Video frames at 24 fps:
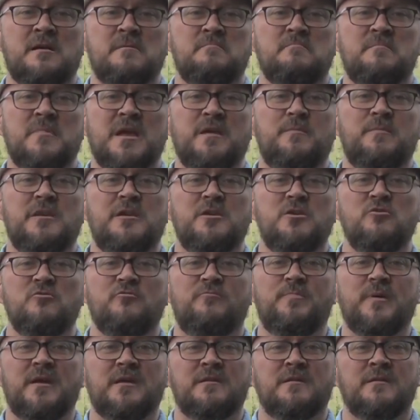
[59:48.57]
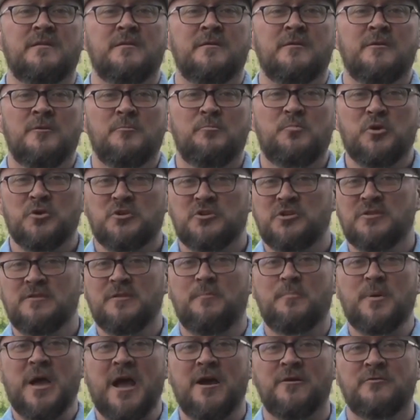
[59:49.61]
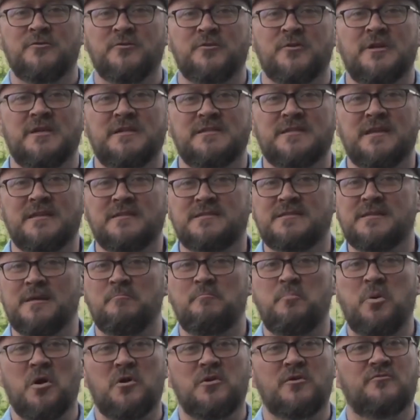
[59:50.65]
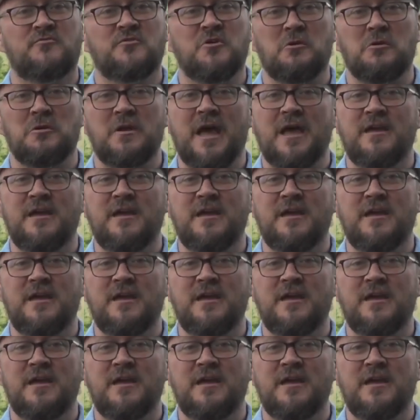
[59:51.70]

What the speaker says: Maybe you've been pushing the boundaries in some part of your